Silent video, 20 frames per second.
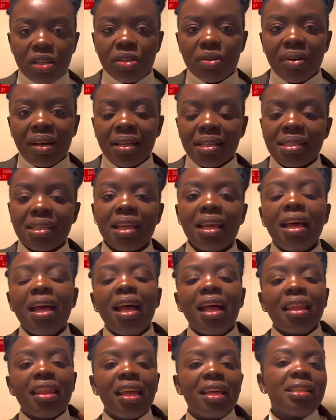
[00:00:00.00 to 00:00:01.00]
US.
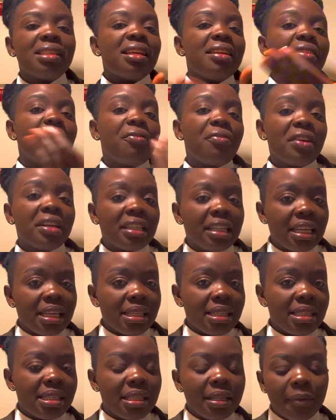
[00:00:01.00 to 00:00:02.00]
That is a different
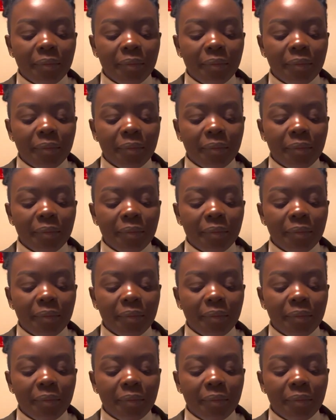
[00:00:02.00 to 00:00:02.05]
case.